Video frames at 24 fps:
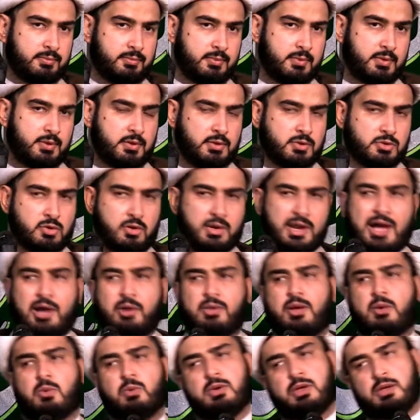So now
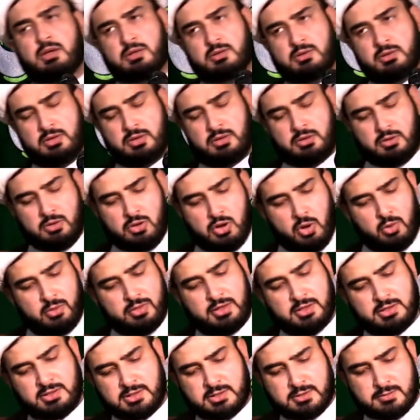that we know
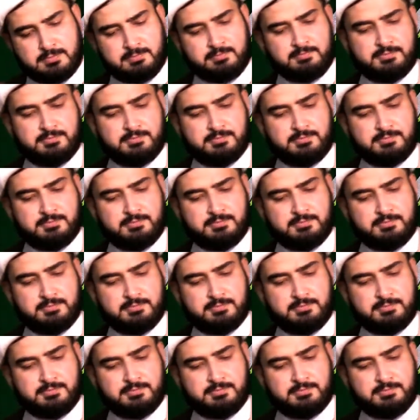this,